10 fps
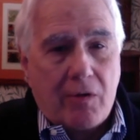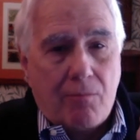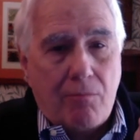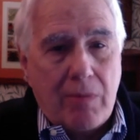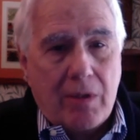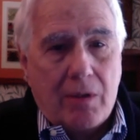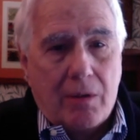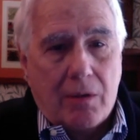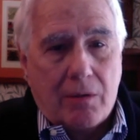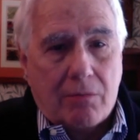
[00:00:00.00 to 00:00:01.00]
the
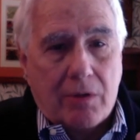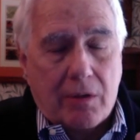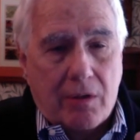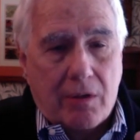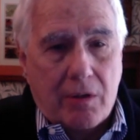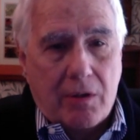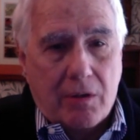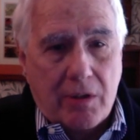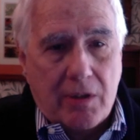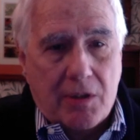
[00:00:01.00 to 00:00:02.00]
middle, uh, rather the
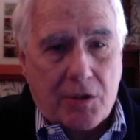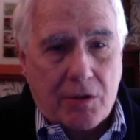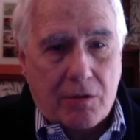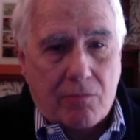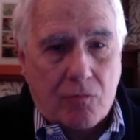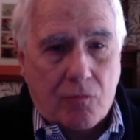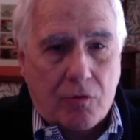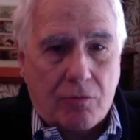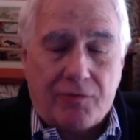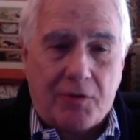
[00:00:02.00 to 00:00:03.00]
Near Eastern
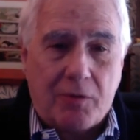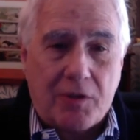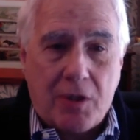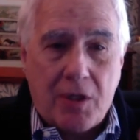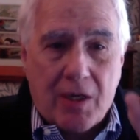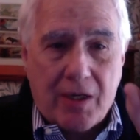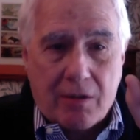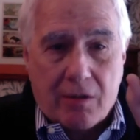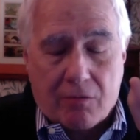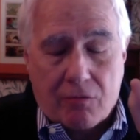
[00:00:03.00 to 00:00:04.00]
or Far Western,
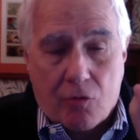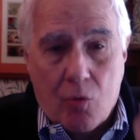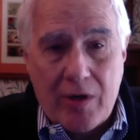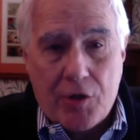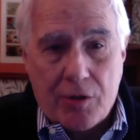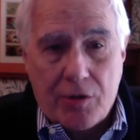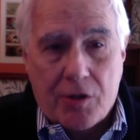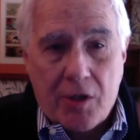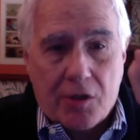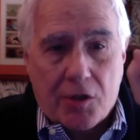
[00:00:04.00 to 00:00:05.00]
I, the
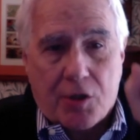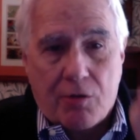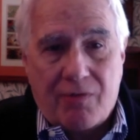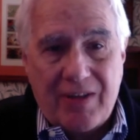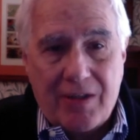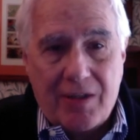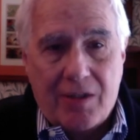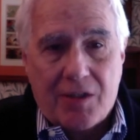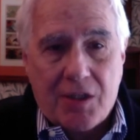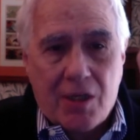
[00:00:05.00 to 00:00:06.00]
Croatians, the
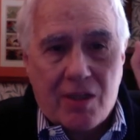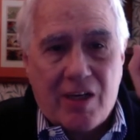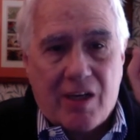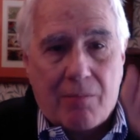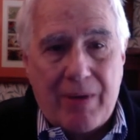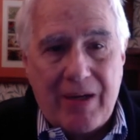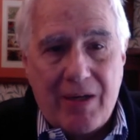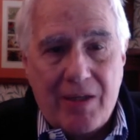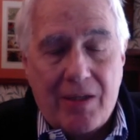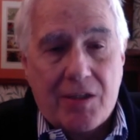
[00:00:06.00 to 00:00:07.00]
Slovenians, the
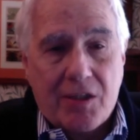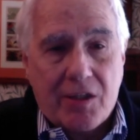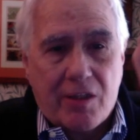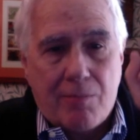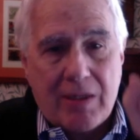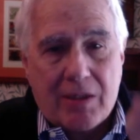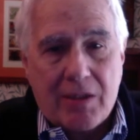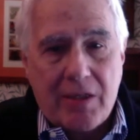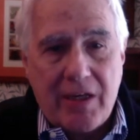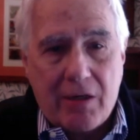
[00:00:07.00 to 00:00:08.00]
Albanians, the
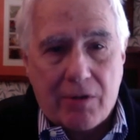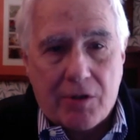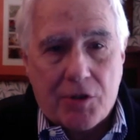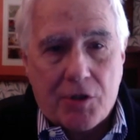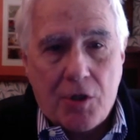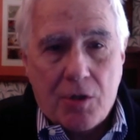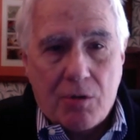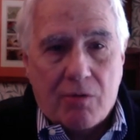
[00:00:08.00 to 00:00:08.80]
Montenegrins,